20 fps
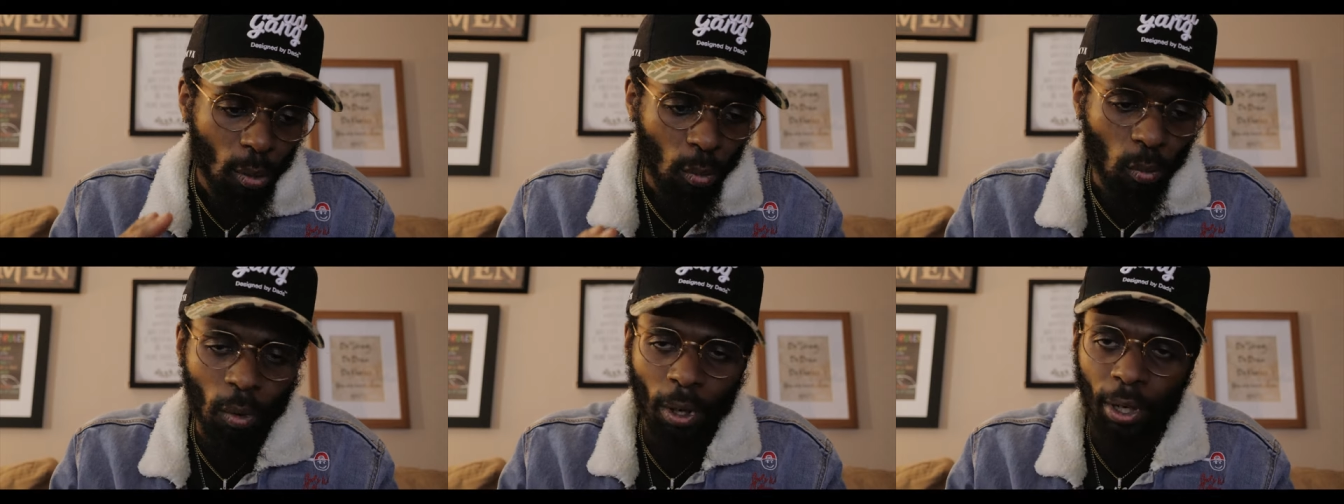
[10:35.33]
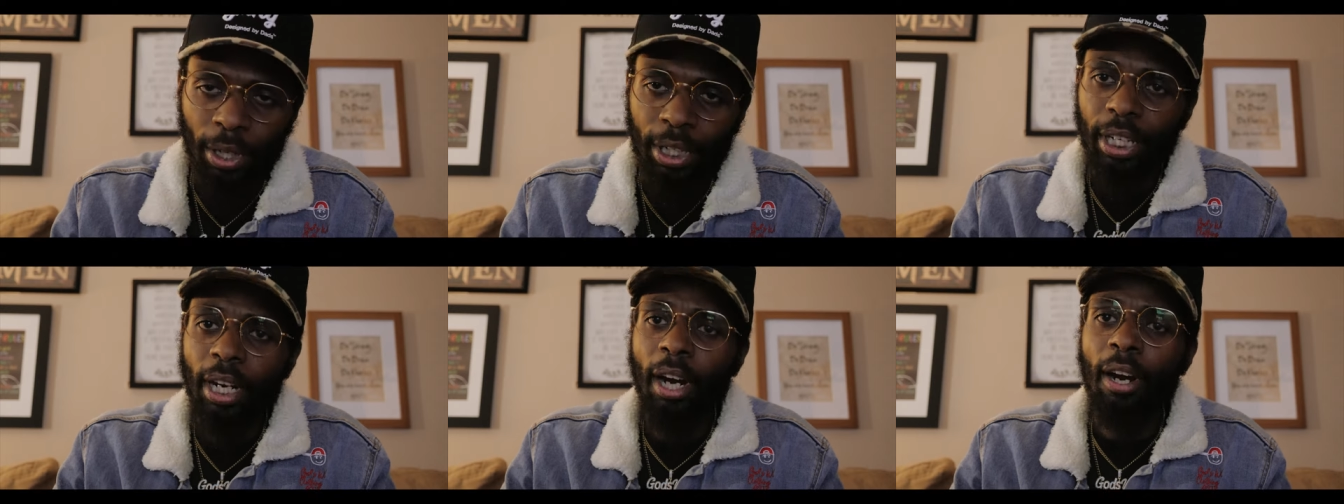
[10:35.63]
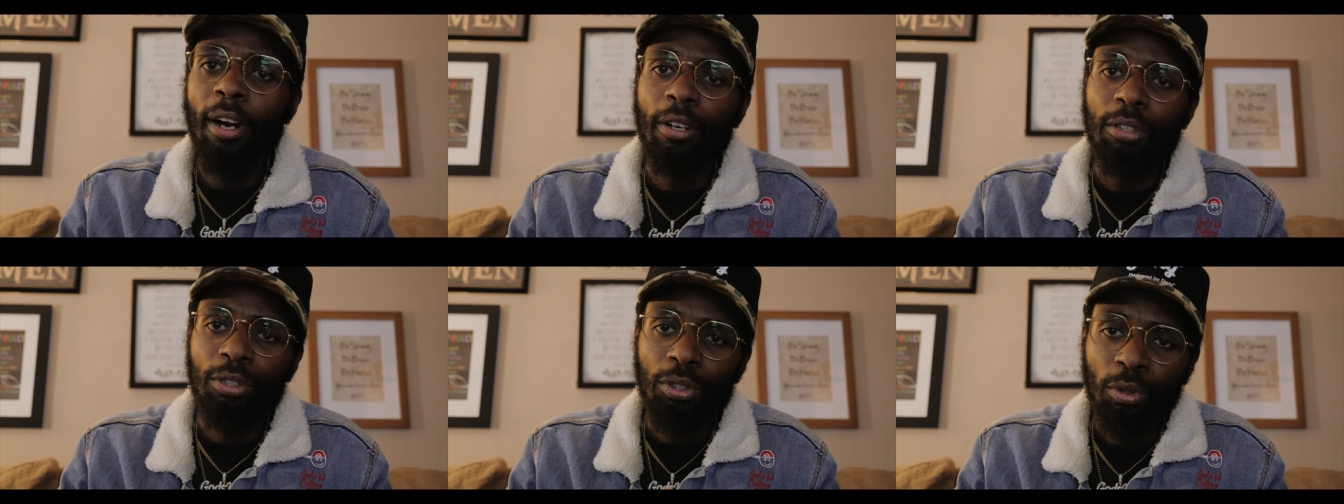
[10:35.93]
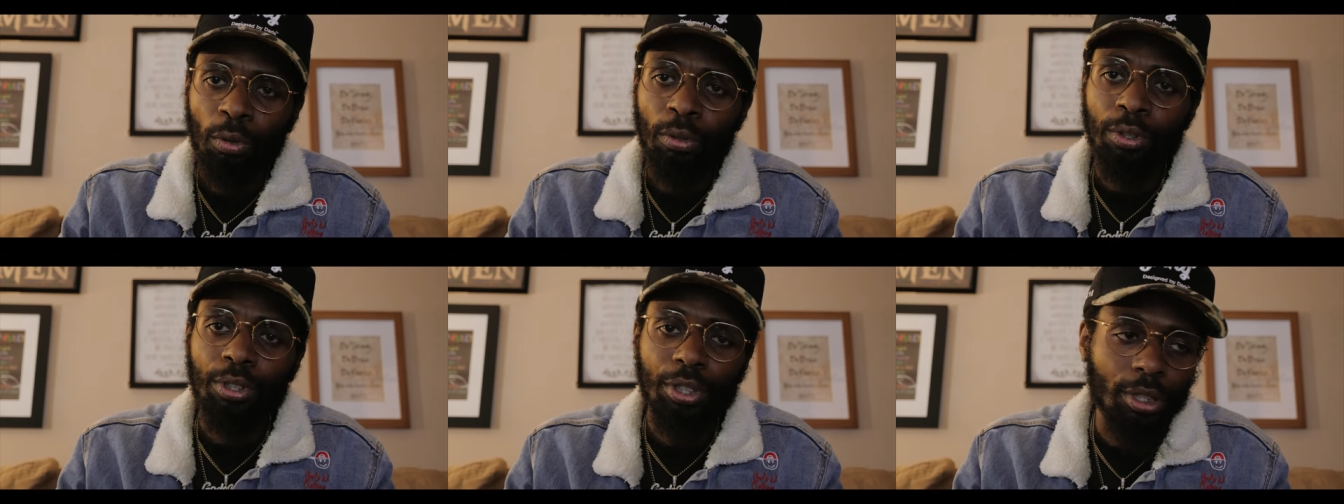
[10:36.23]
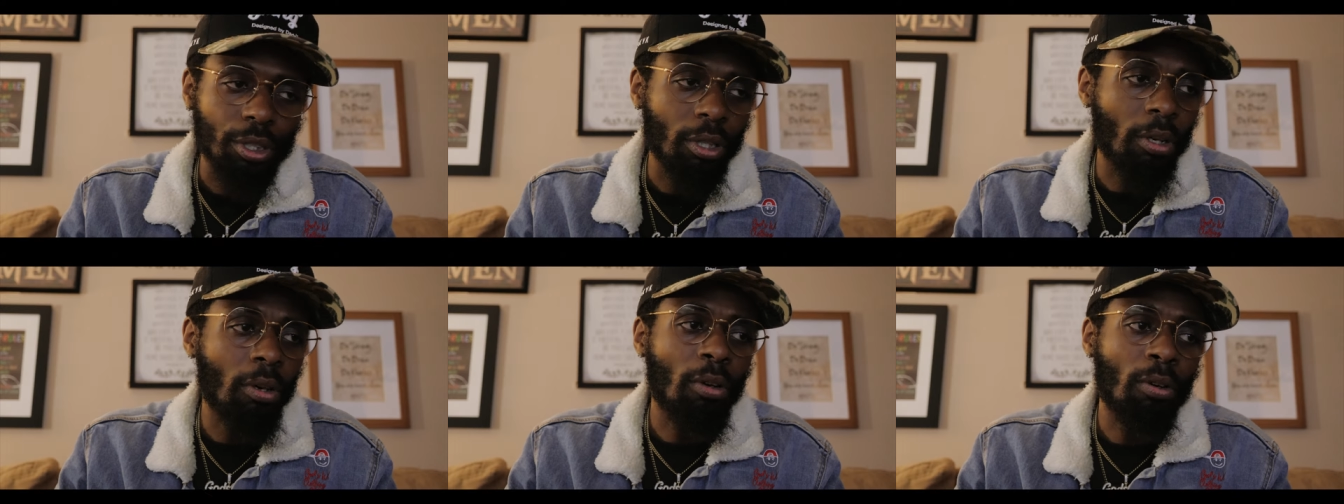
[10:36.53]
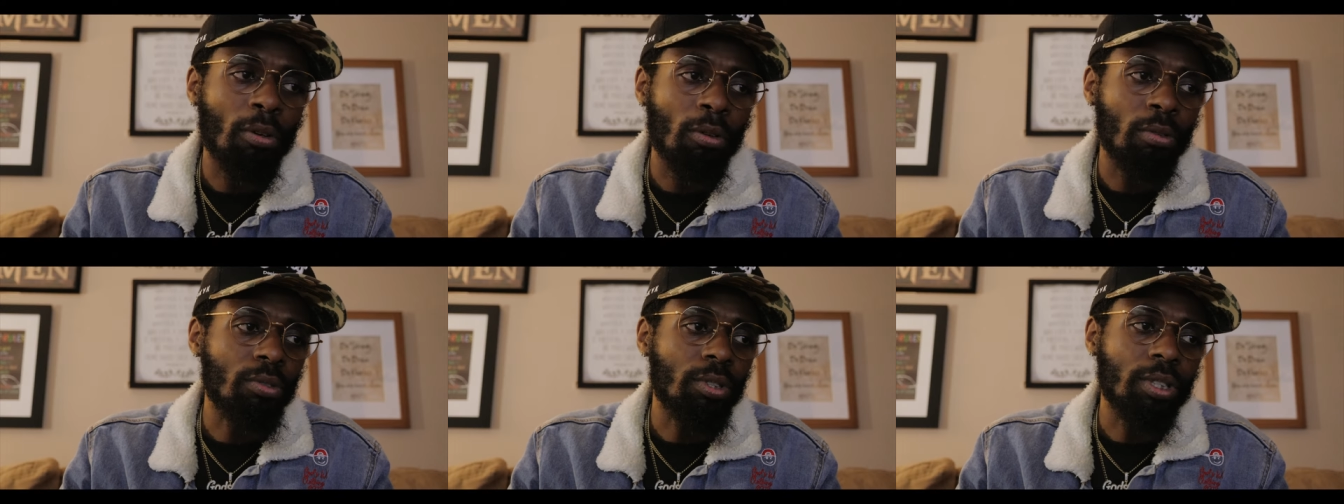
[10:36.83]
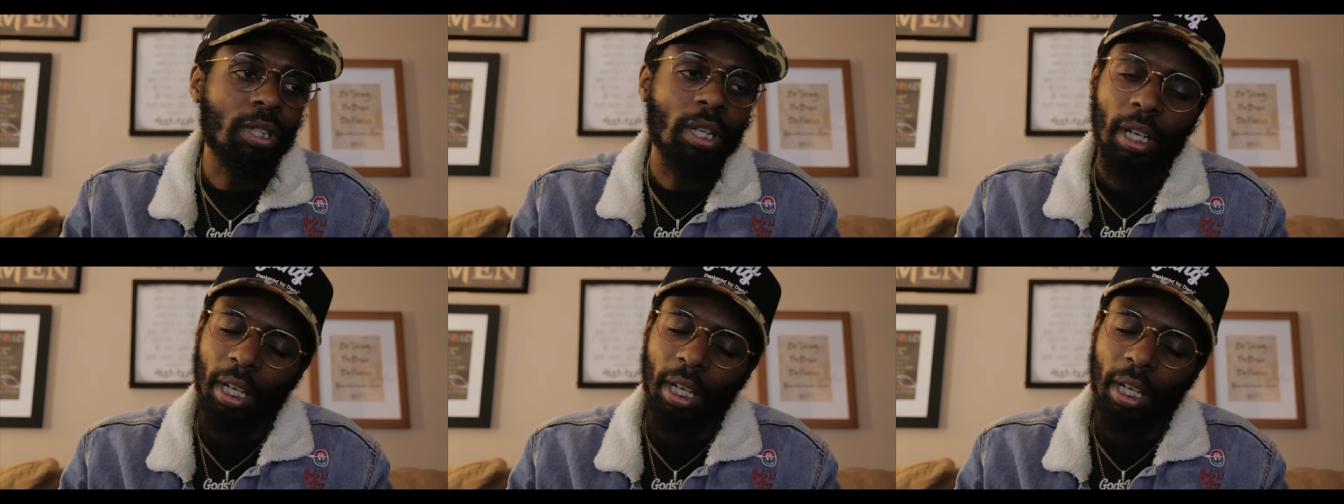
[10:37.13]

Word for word: working hard towards your goals